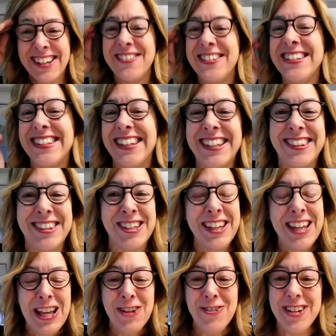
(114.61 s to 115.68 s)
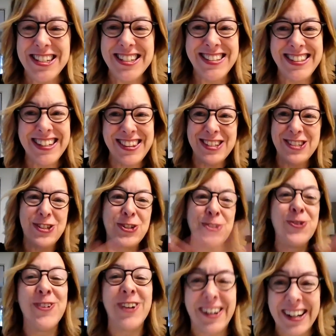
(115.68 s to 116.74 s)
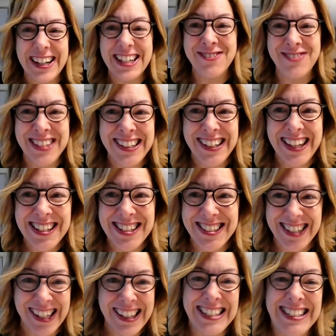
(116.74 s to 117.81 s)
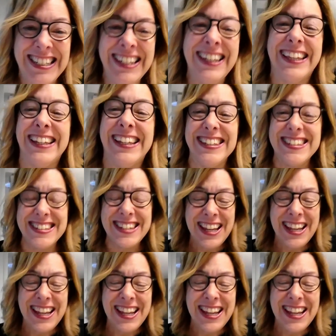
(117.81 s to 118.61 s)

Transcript: It was like the we just did this tour of teenage skeletons,